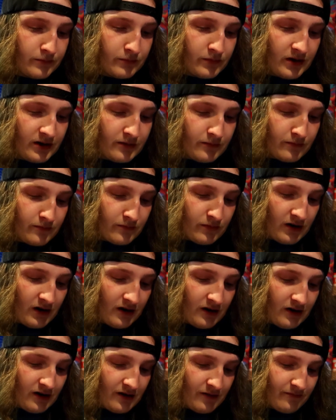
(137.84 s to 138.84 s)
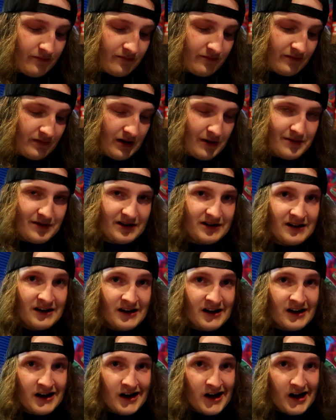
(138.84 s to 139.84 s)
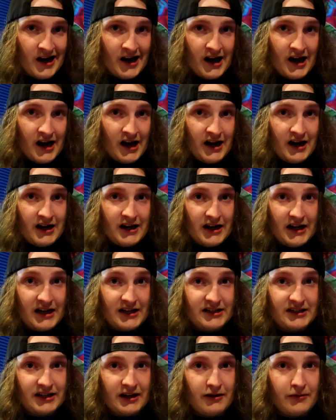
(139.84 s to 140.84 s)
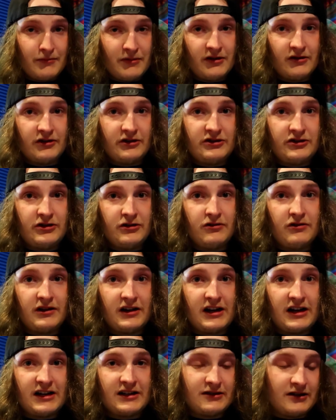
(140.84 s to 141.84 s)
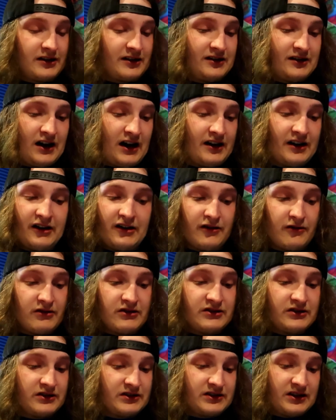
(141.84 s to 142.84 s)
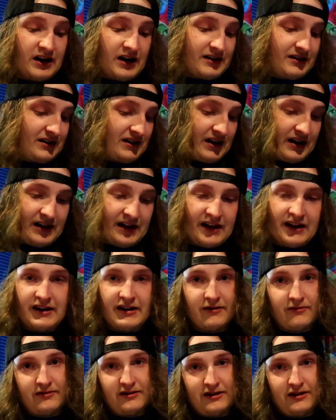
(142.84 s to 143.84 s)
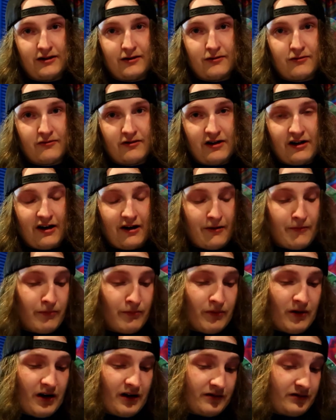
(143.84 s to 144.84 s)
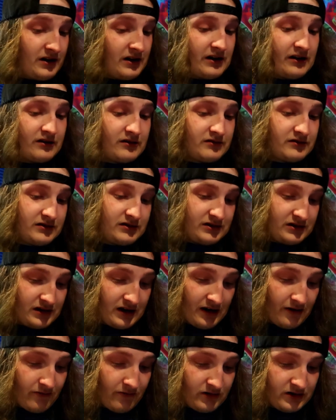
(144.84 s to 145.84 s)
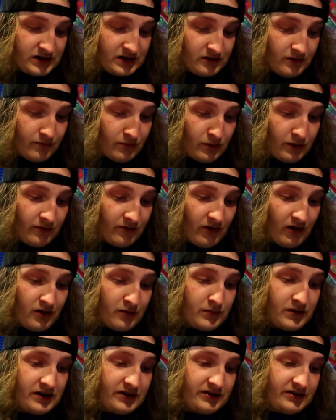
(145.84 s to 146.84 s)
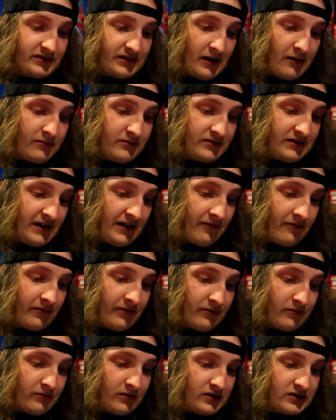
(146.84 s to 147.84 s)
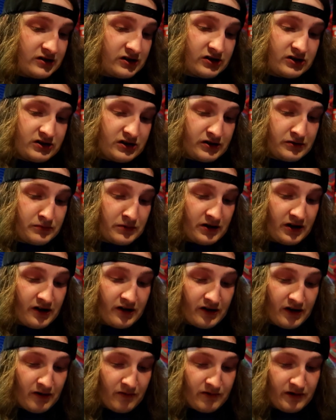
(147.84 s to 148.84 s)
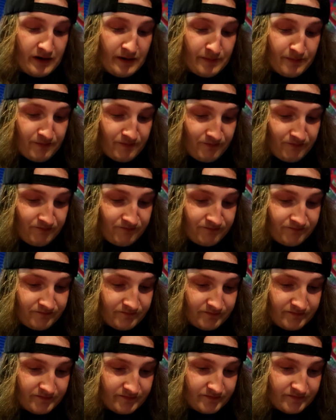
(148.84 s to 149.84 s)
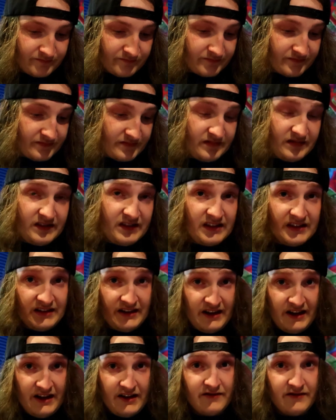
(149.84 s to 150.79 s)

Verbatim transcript: But, uh, I mean, it's not the middle of June. It's like 90 degrees outside. You don't need crew neck, but definitely still a pretty fire piece. I would definitely suggest picking that one up.